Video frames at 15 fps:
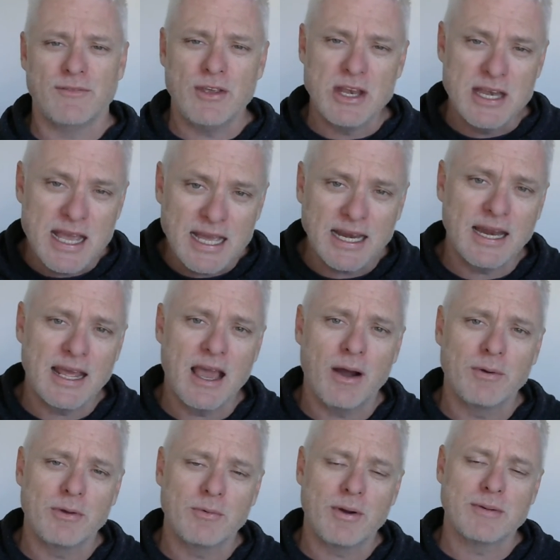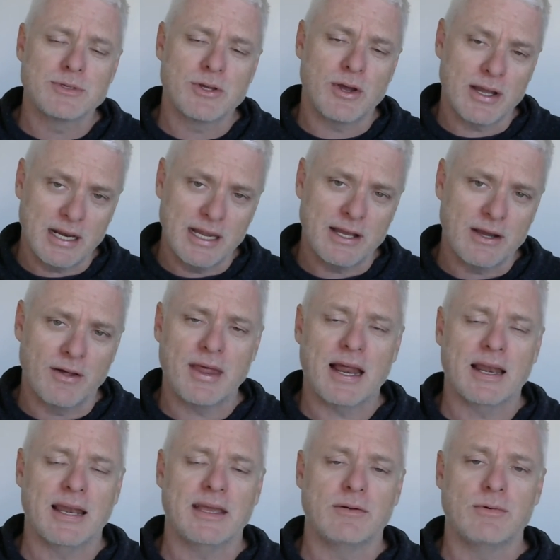So if you need any help with your website, click
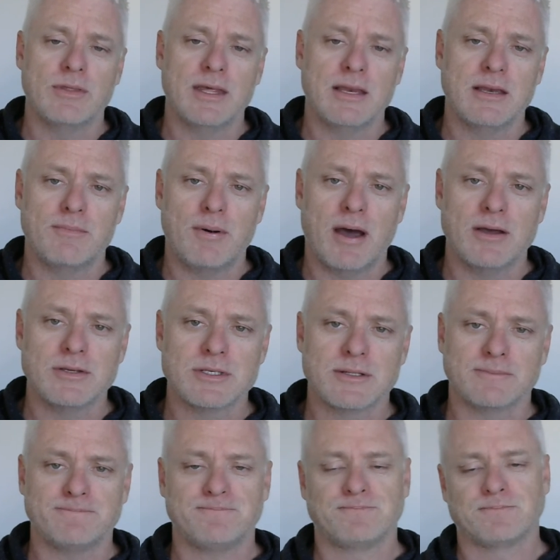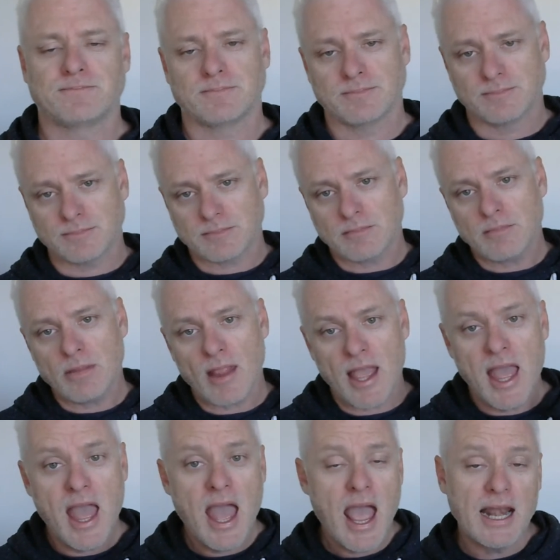on that link within the post.
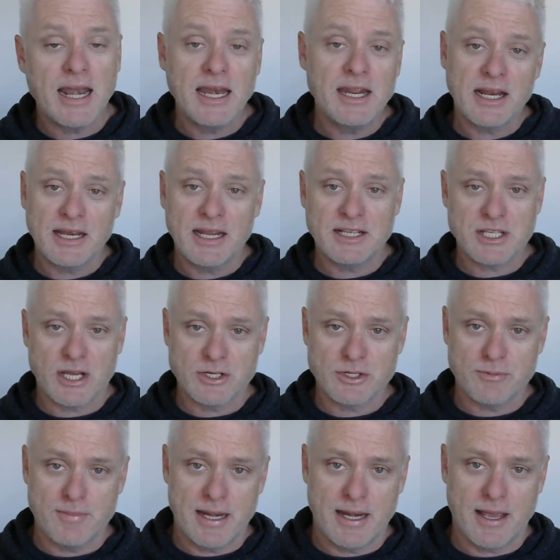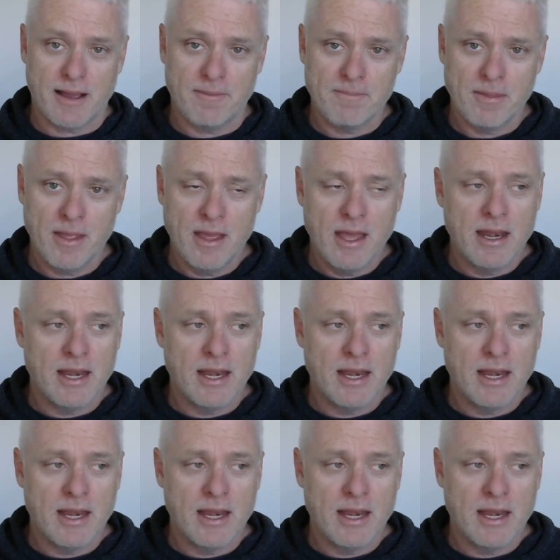And then you're going to need social media.